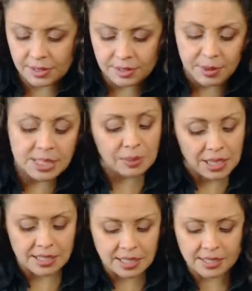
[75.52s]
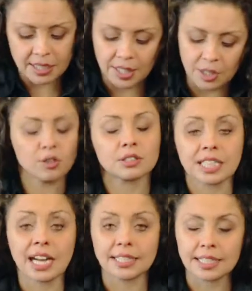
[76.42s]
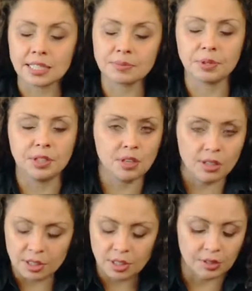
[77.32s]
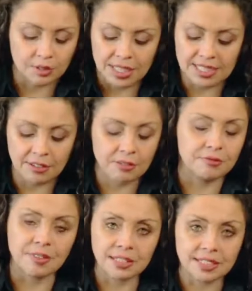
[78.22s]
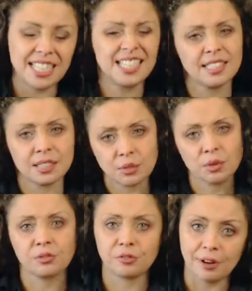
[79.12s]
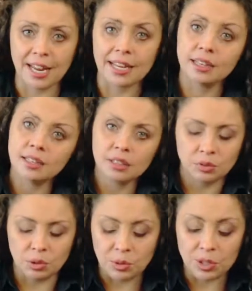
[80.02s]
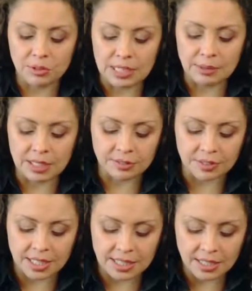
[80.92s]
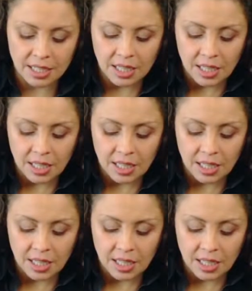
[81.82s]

we supply these, they're called tie-its, but you can cut things out of felt. Anything that won't fray will work really well for this.